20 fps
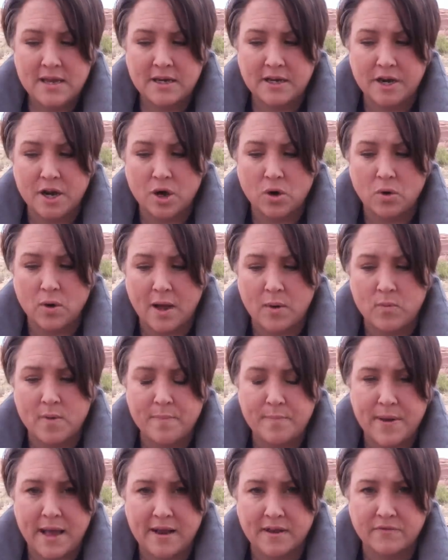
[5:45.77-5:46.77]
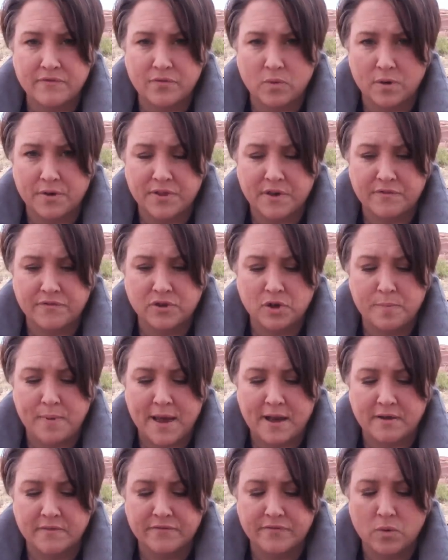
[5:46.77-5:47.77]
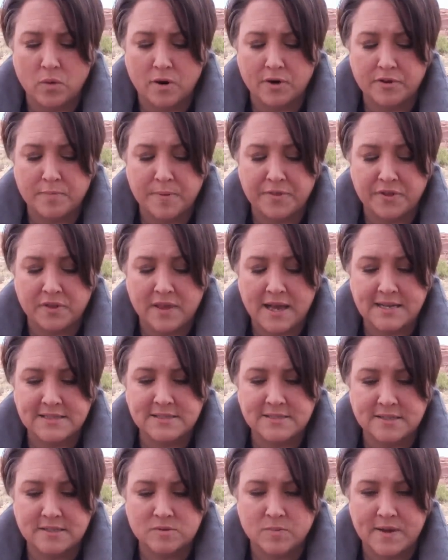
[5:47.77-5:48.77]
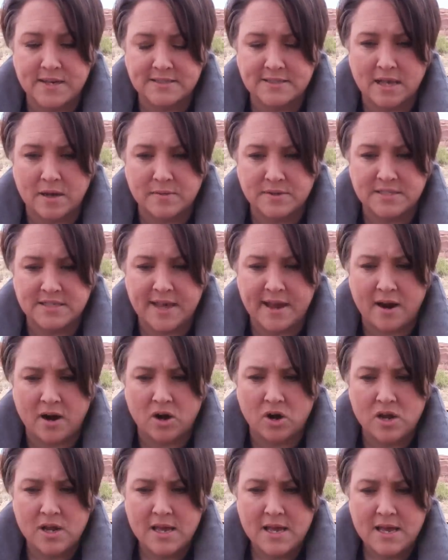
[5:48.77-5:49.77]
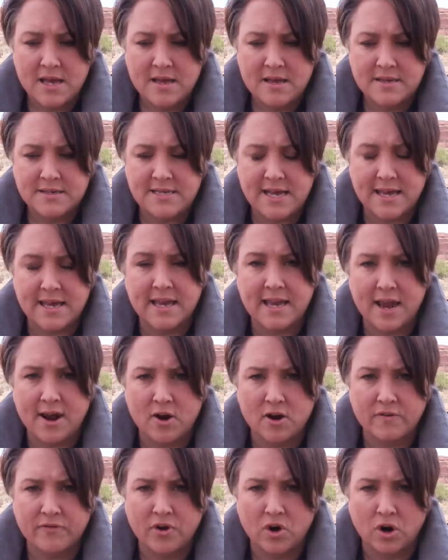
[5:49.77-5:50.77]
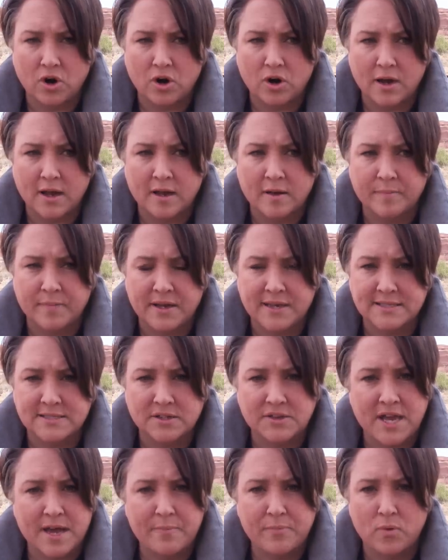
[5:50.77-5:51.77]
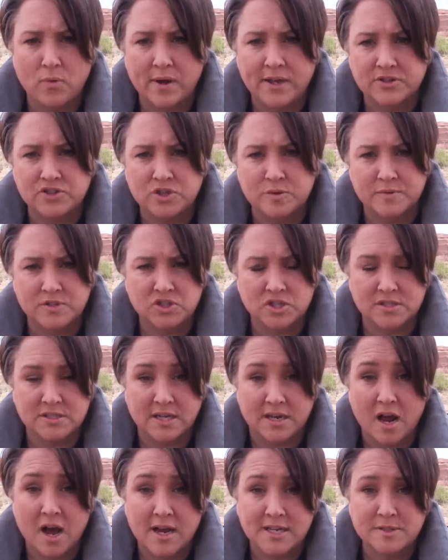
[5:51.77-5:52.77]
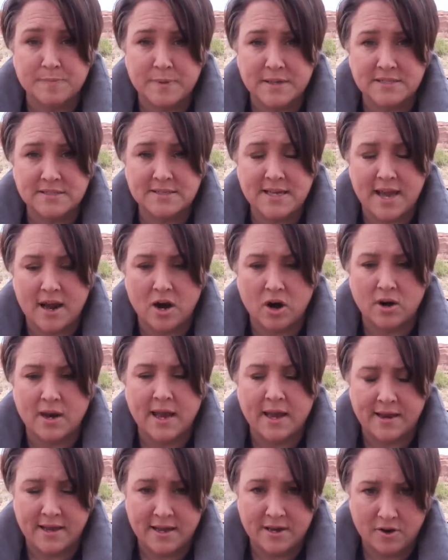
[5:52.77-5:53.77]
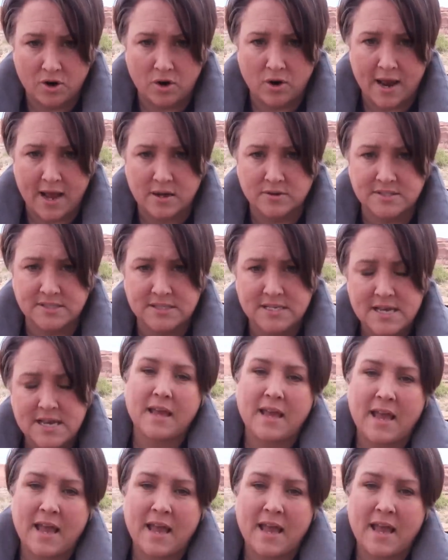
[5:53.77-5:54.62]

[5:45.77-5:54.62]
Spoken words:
You know, I went back and forth, I flew back and forth, but the last 6 weeks I was there taking care of her, because at that point she was just in hospice care in her house.